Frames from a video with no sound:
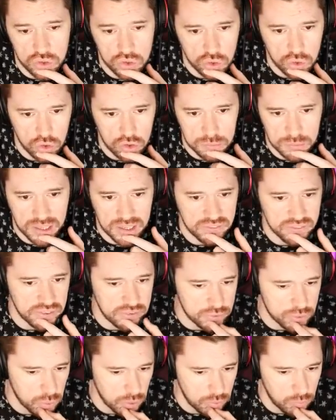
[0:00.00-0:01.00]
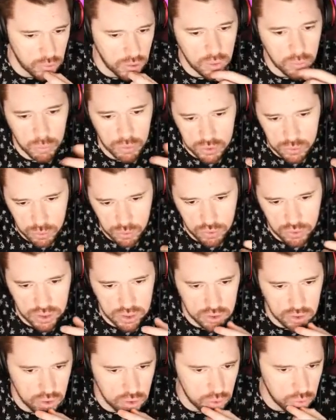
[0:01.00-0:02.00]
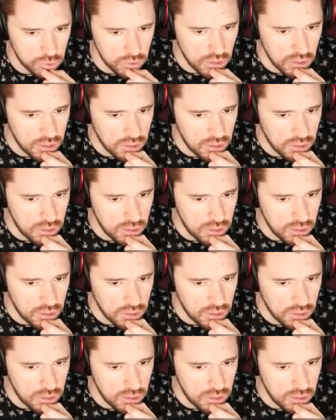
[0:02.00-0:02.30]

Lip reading: on crossplay in FIFA 21, which we already knew.